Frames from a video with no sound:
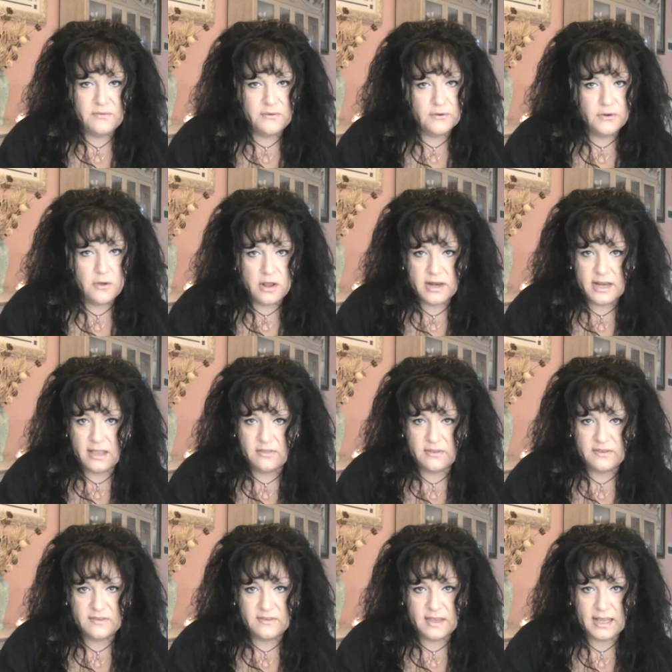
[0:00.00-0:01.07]
If you're not near
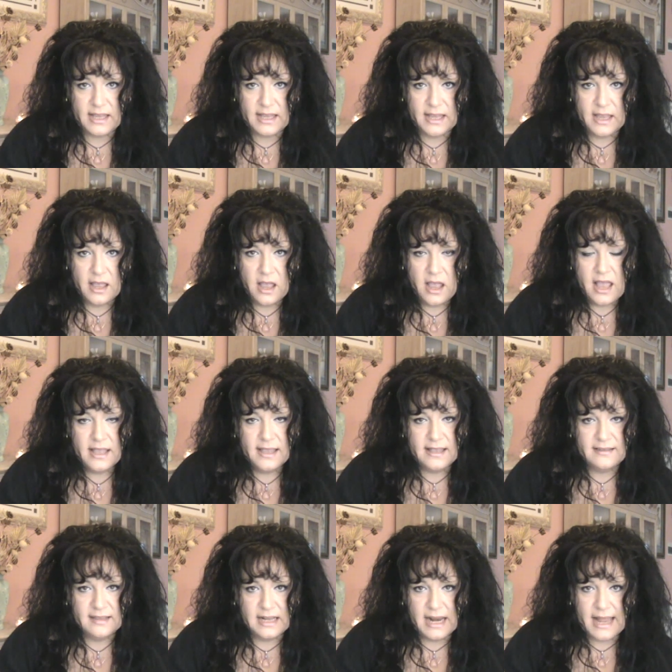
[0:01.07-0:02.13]
the sea, get a